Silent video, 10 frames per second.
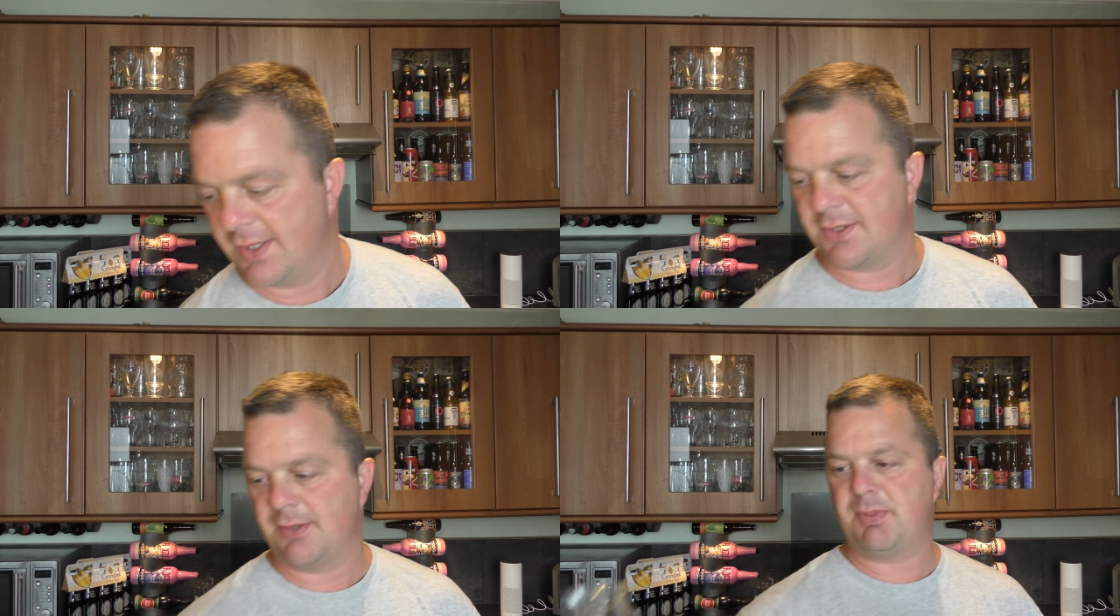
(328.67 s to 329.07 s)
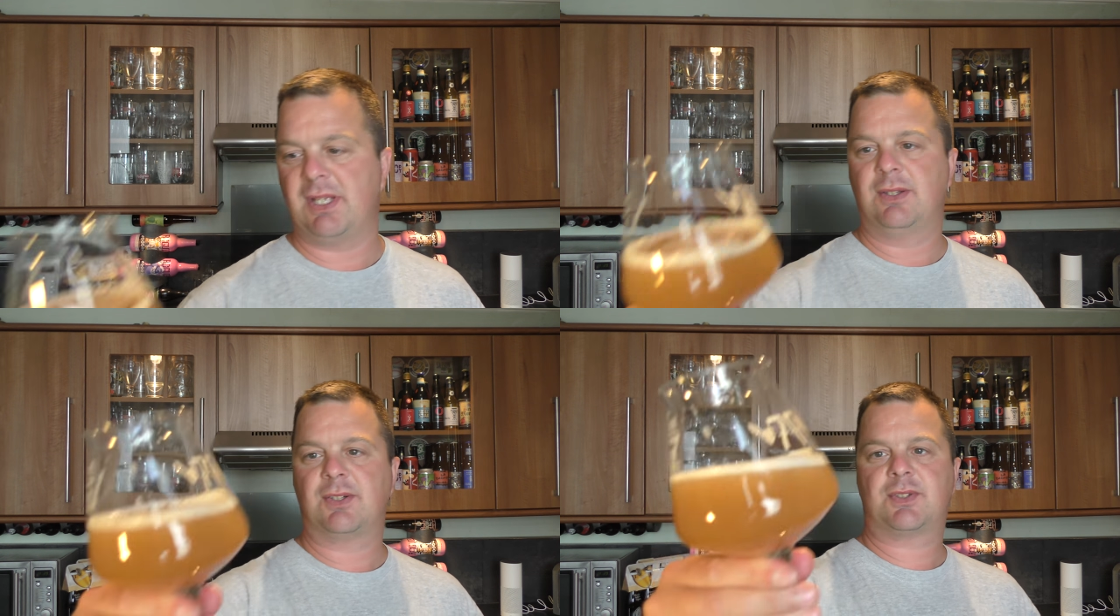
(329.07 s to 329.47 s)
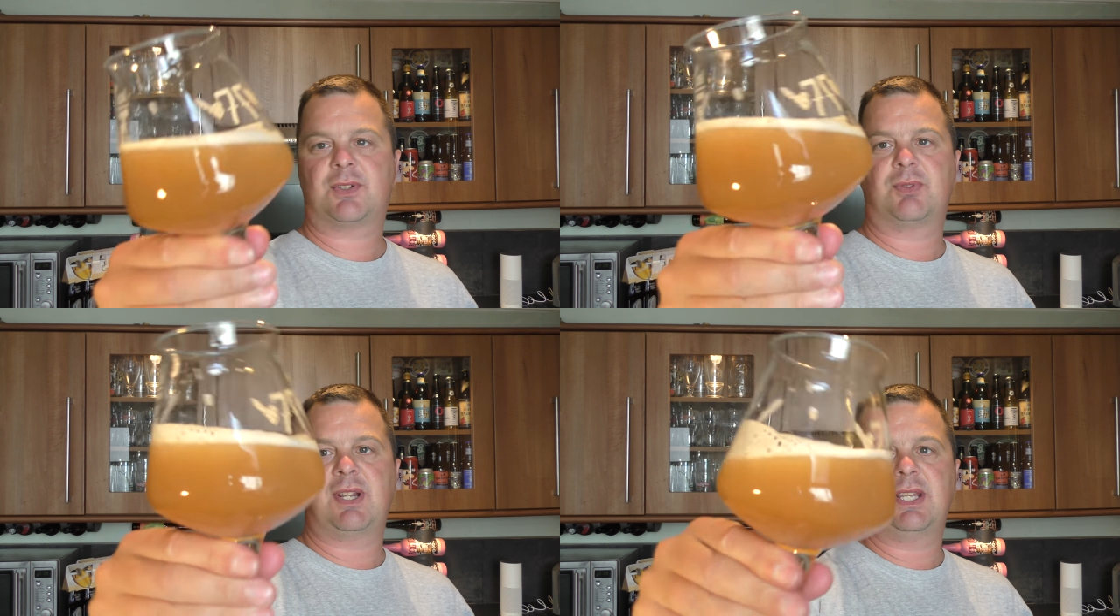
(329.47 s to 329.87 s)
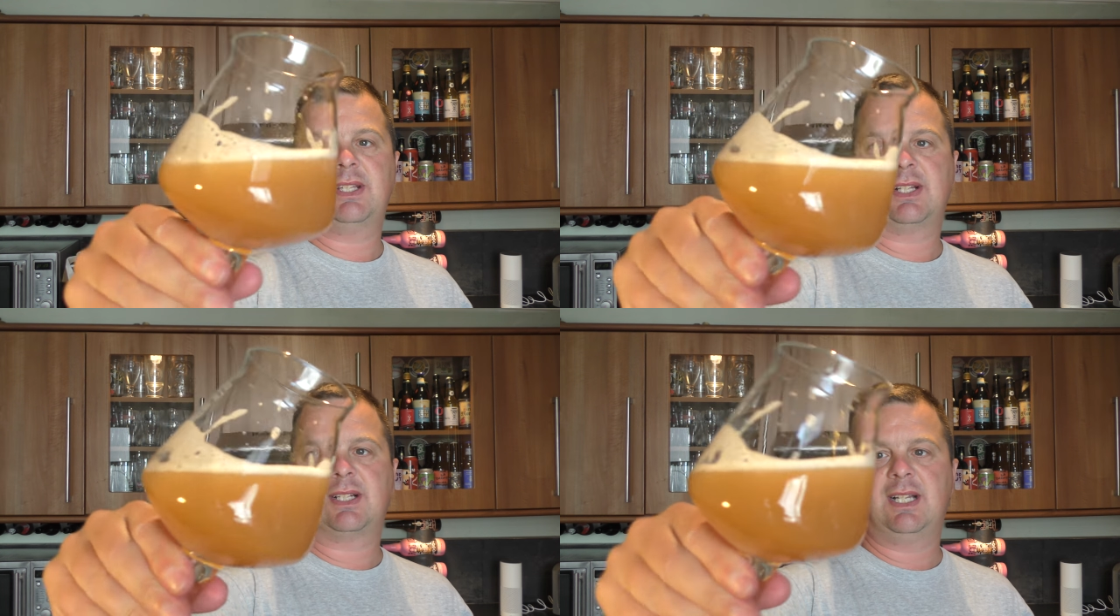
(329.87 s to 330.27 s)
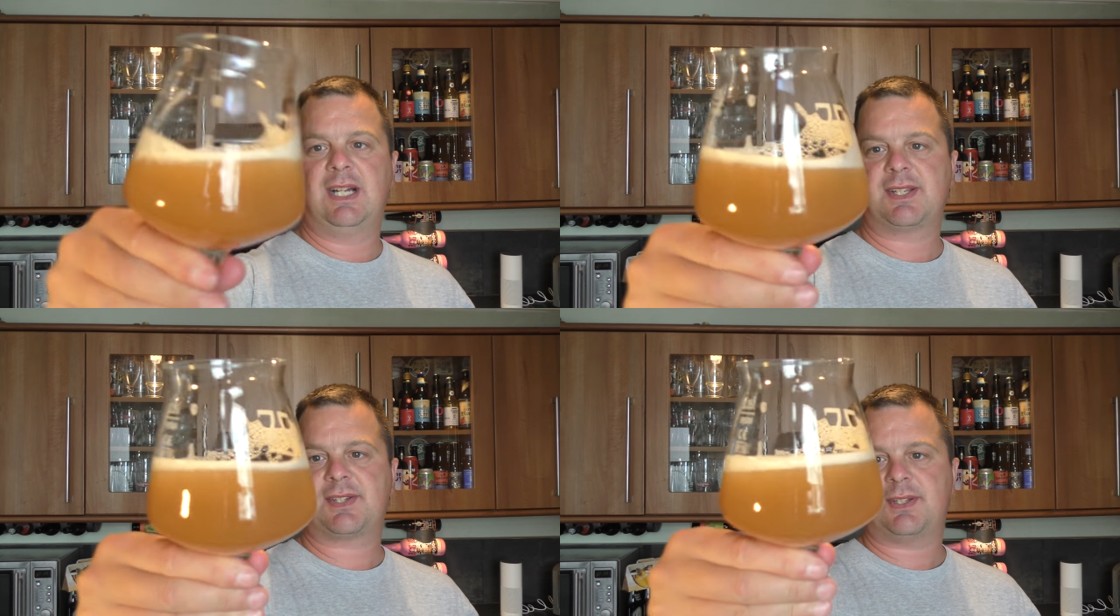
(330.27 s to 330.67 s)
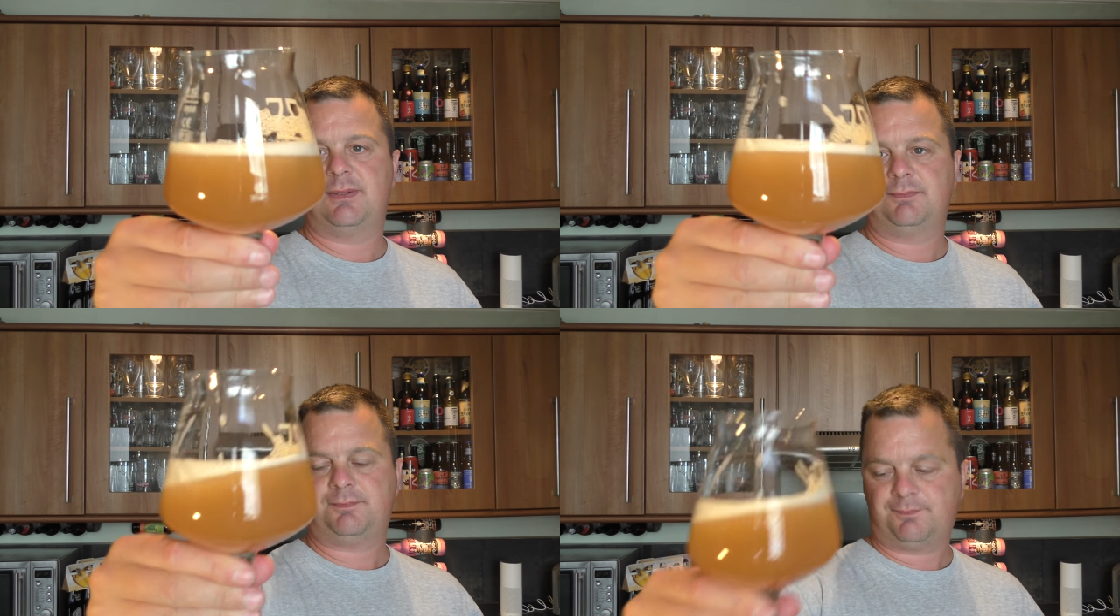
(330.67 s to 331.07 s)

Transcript: So the beer looks great in the glass.